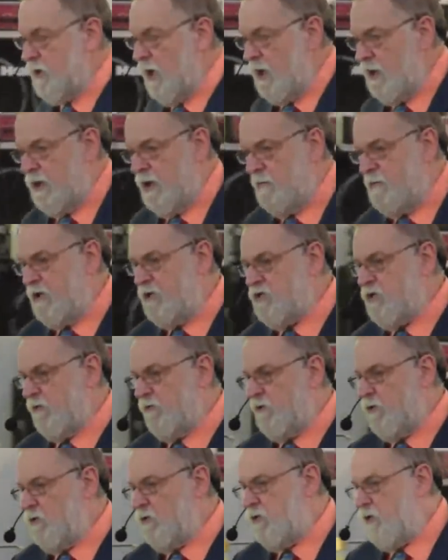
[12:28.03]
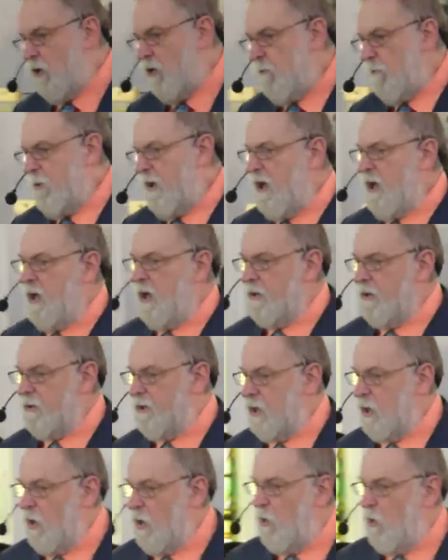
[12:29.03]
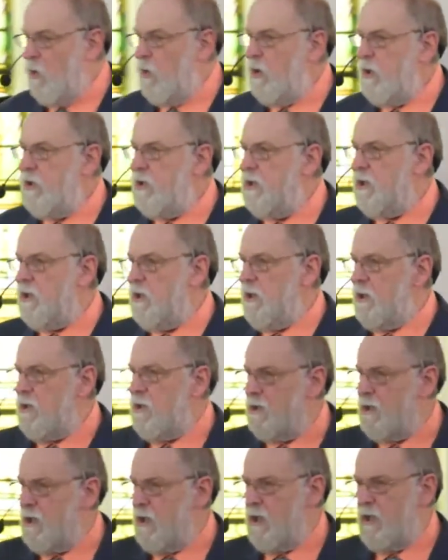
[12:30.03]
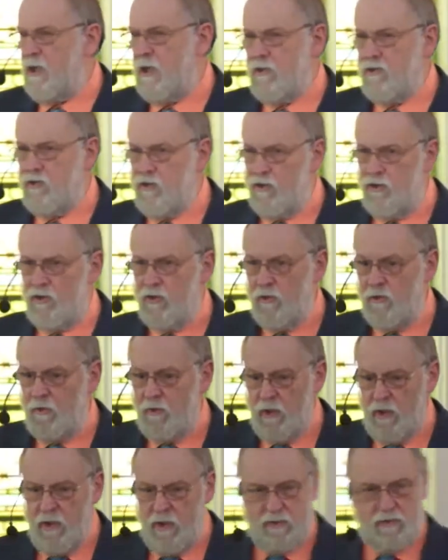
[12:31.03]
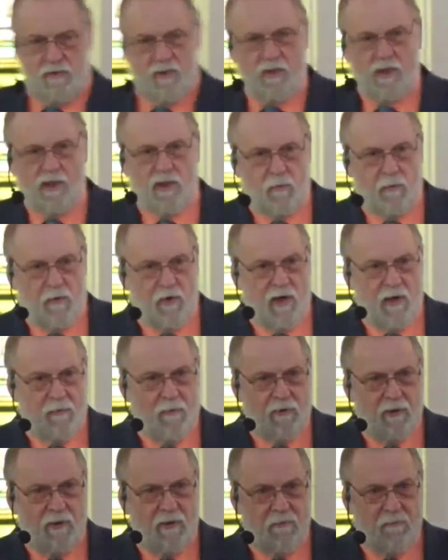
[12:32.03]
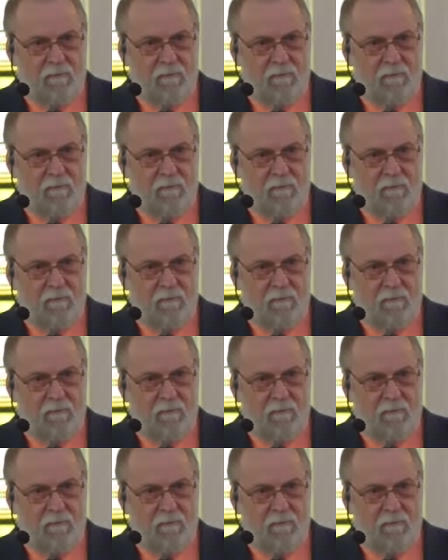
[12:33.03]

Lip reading: That means if you don't pay it, the only thing that they can do is take your property.